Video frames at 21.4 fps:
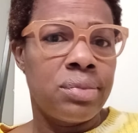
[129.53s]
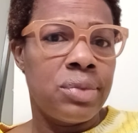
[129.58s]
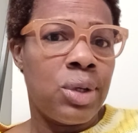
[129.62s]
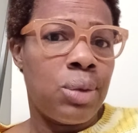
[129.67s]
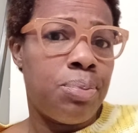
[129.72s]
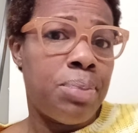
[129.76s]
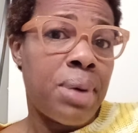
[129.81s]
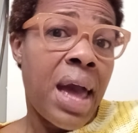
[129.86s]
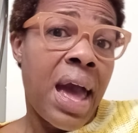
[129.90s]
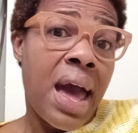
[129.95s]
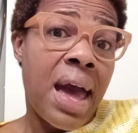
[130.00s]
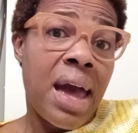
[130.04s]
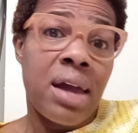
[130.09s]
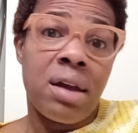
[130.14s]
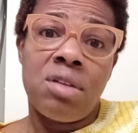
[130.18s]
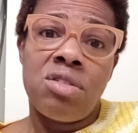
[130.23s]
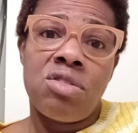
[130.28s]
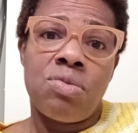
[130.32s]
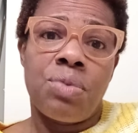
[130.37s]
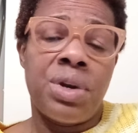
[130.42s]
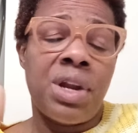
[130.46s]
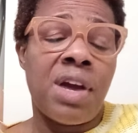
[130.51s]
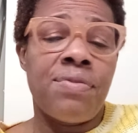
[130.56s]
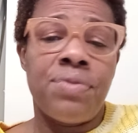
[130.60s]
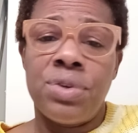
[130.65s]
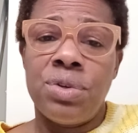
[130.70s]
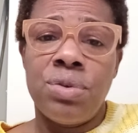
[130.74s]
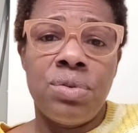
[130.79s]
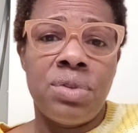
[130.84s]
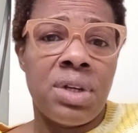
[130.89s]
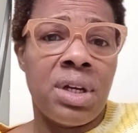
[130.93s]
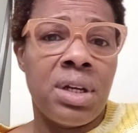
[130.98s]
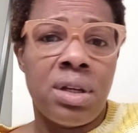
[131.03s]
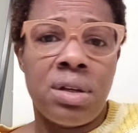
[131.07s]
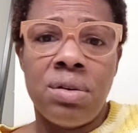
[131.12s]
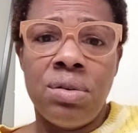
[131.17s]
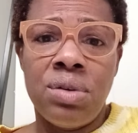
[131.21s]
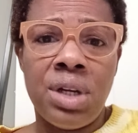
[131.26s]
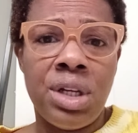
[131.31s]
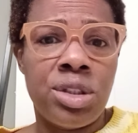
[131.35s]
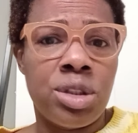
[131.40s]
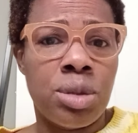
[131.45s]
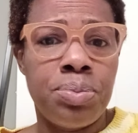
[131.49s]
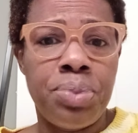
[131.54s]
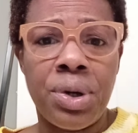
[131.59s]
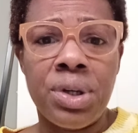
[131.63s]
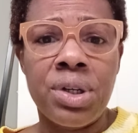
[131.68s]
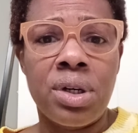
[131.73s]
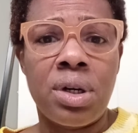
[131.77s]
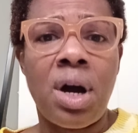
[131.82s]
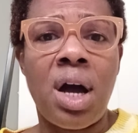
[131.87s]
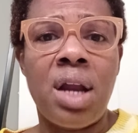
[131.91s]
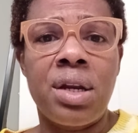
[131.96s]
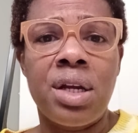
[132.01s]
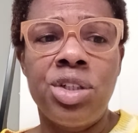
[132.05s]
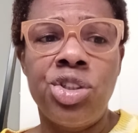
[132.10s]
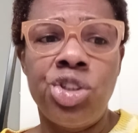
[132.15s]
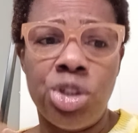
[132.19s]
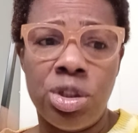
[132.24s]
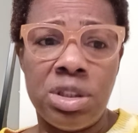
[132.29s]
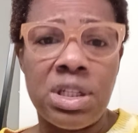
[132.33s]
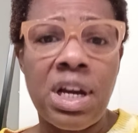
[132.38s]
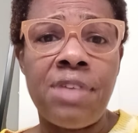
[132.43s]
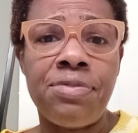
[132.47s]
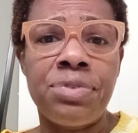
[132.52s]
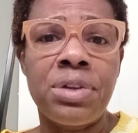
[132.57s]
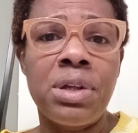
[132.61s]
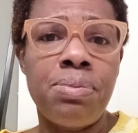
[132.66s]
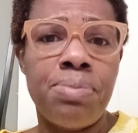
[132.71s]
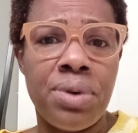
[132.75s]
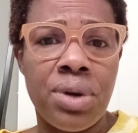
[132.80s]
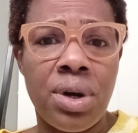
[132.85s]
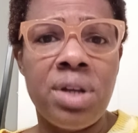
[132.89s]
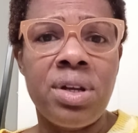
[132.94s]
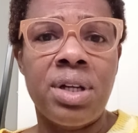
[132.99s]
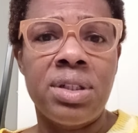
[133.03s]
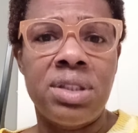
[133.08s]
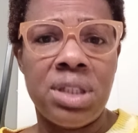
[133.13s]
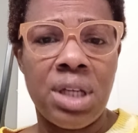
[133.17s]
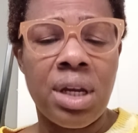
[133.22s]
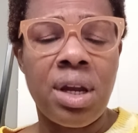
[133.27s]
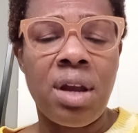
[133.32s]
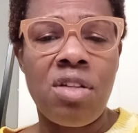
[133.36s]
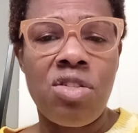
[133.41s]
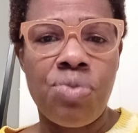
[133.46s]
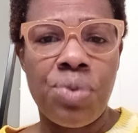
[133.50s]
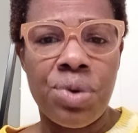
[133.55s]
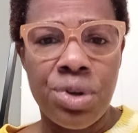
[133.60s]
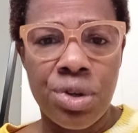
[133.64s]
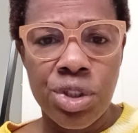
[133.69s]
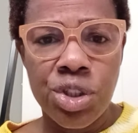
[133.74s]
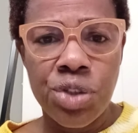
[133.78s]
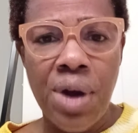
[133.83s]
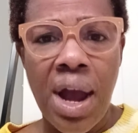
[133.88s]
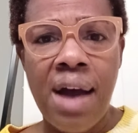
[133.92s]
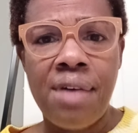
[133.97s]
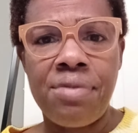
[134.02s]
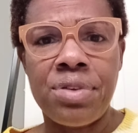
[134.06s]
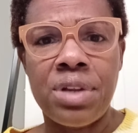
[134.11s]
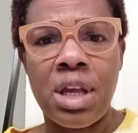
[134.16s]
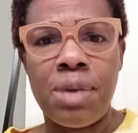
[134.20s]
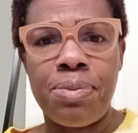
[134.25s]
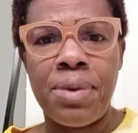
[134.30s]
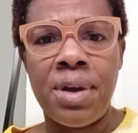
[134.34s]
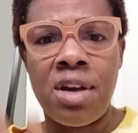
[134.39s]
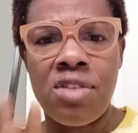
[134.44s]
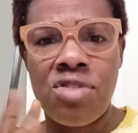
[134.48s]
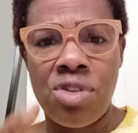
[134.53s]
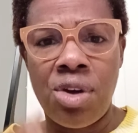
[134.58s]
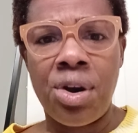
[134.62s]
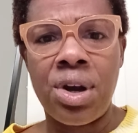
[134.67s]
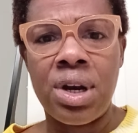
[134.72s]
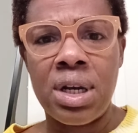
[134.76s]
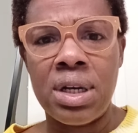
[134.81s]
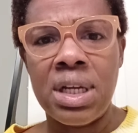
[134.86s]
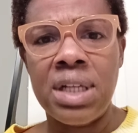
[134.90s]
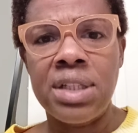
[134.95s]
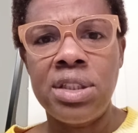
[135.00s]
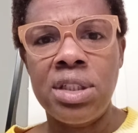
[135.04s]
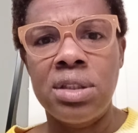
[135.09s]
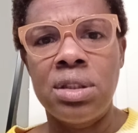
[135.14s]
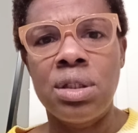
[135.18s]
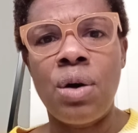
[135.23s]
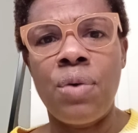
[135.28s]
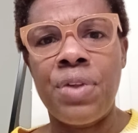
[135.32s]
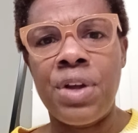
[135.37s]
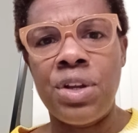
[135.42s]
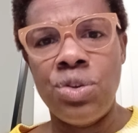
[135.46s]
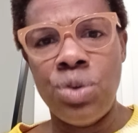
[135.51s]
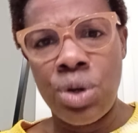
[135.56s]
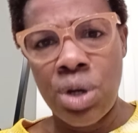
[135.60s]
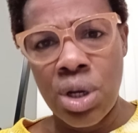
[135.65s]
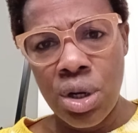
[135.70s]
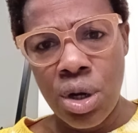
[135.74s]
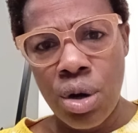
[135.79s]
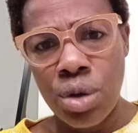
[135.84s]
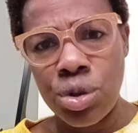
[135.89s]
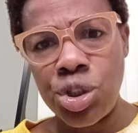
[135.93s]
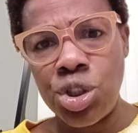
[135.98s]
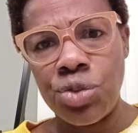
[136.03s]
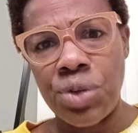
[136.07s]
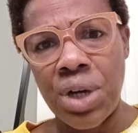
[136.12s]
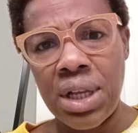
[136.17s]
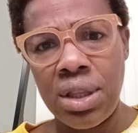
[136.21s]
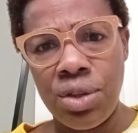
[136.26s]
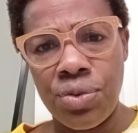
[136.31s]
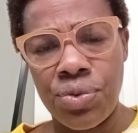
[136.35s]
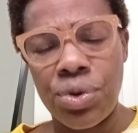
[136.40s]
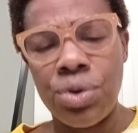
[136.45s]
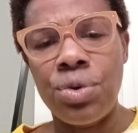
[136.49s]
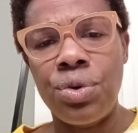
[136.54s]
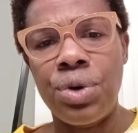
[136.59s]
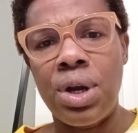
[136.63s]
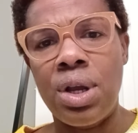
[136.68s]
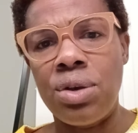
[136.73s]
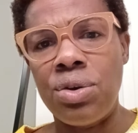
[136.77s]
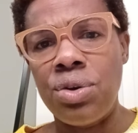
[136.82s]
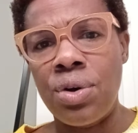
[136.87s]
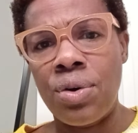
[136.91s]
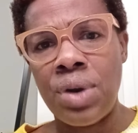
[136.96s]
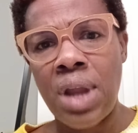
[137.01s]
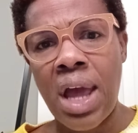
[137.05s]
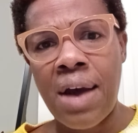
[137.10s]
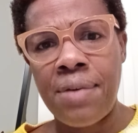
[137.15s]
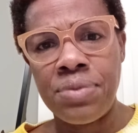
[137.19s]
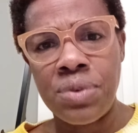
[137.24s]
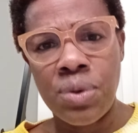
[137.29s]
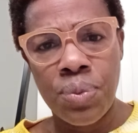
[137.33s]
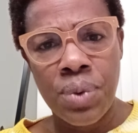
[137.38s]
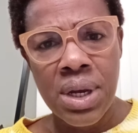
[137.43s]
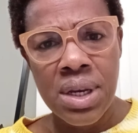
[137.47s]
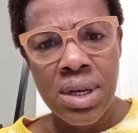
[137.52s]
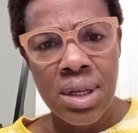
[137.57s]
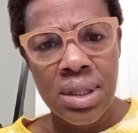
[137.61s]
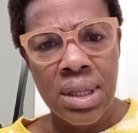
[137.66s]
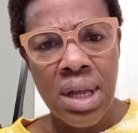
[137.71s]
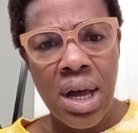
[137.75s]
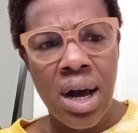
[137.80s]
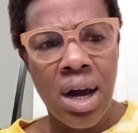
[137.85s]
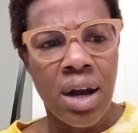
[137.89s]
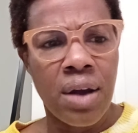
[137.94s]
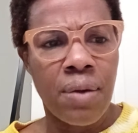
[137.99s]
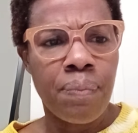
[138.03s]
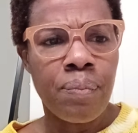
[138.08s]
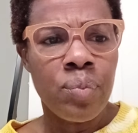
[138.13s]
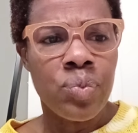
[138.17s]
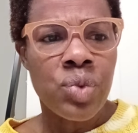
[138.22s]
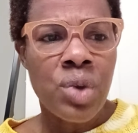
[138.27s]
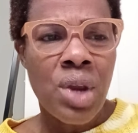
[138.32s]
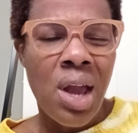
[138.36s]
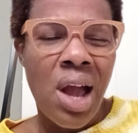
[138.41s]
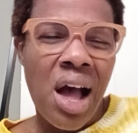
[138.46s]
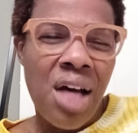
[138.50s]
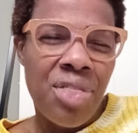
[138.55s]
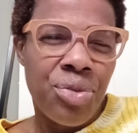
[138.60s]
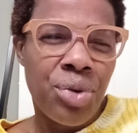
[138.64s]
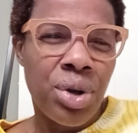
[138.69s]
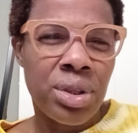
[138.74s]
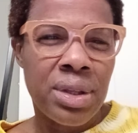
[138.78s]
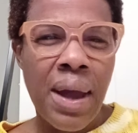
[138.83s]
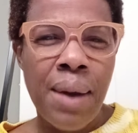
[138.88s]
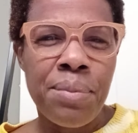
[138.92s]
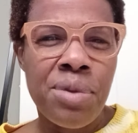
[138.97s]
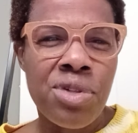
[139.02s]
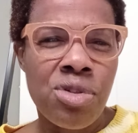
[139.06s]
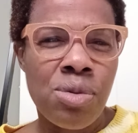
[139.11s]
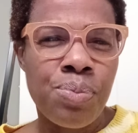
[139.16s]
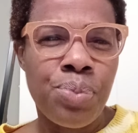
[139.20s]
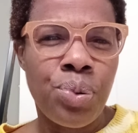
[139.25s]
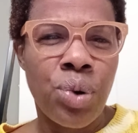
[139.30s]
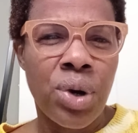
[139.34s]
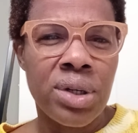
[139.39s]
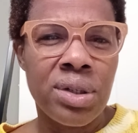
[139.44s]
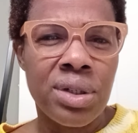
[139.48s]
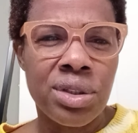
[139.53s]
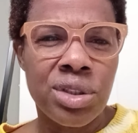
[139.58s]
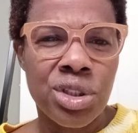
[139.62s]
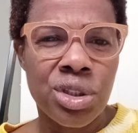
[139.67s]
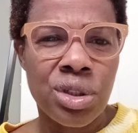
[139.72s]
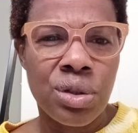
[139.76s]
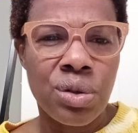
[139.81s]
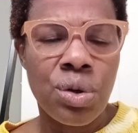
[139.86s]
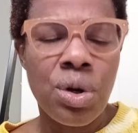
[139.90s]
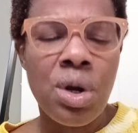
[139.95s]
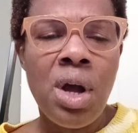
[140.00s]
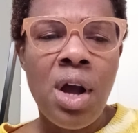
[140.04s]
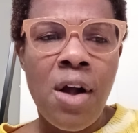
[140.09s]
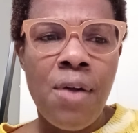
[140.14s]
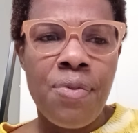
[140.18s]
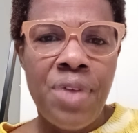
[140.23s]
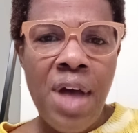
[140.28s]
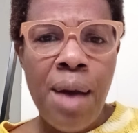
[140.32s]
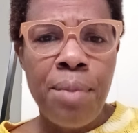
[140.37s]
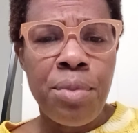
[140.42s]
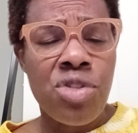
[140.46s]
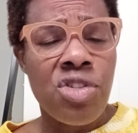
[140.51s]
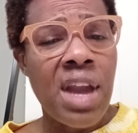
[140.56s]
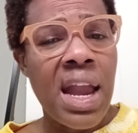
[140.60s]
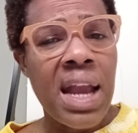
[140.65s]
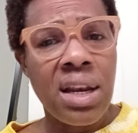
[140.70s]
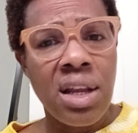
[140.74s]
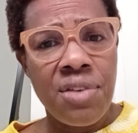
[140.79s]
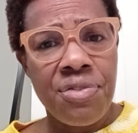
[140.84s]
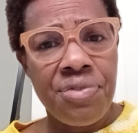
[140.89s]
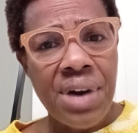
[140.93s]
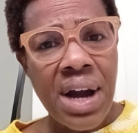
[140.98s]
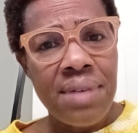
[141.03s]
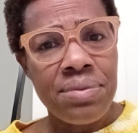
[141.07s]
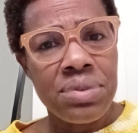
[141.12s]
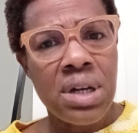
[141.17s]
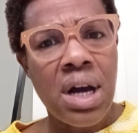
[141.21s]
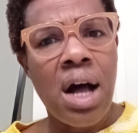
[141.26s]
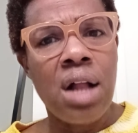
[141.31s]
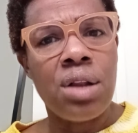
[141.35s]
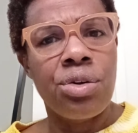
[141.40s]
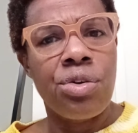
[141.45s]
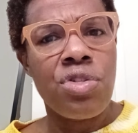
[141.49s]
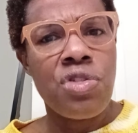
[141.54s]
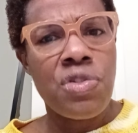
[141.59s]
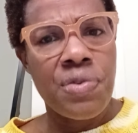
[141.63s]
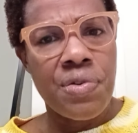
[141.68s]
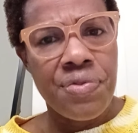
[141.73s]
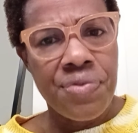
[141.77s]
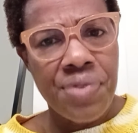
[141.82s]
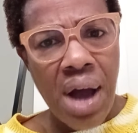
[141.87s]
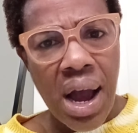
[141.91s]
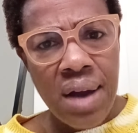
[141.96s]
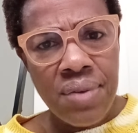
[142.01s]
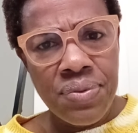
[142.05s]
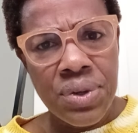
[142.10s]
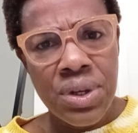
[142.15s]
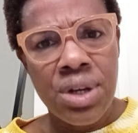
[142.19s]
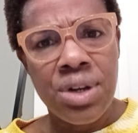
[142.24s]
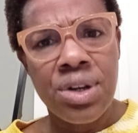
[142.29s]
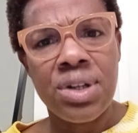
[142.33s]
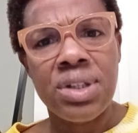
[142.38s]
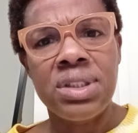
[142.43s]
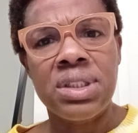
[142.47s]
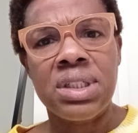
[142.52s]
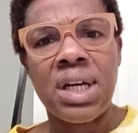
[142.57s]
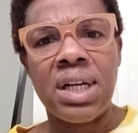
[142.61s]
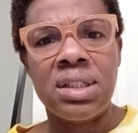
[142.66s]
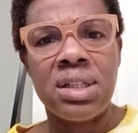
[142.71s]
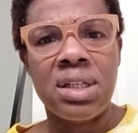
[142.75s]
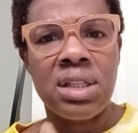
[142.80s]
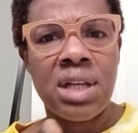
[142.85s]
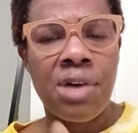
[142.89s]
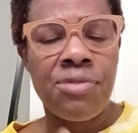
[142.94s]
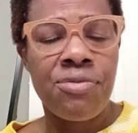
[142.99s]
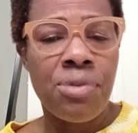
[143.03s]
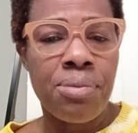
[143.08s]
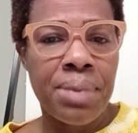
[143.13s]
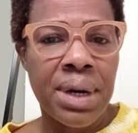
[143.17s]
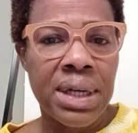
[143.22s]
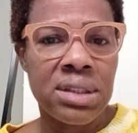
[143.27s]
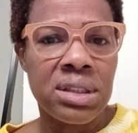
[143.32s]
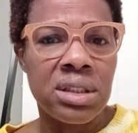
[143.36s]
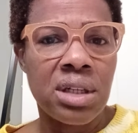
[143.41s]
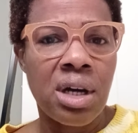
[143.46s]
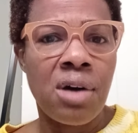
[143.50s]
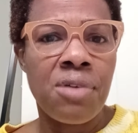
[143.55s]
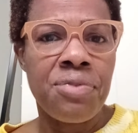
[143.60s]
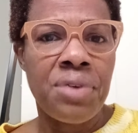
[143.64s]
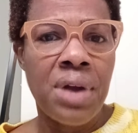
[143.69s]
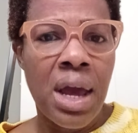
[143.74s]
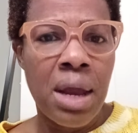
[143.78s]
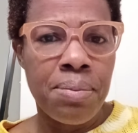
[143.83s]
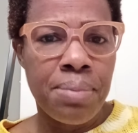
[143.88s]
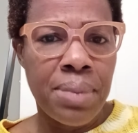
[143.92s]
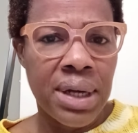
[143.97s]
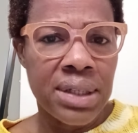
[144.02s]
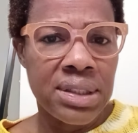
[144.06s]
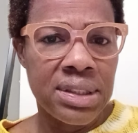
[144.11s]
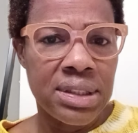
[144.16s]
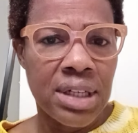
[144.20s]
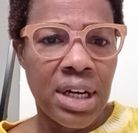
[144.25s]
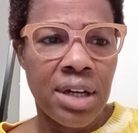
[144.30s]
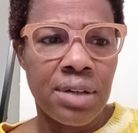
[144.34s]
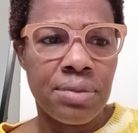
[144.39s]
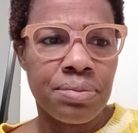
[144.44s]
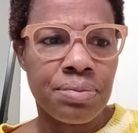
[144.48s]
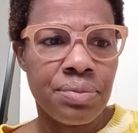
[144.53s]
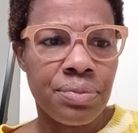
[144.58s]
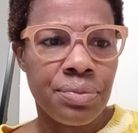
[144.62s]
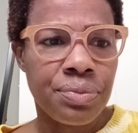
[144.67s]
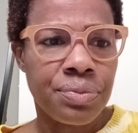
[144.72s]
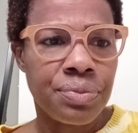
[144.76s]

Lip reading: your bags, whatever you think you need to put it on. It should definitely be on your tickets when you're traveling, because they're going to need to know that you can go straight through and you don't have to wait in line. I thought that was important to do. That was $85 for 5 years. I did that for myself and my son.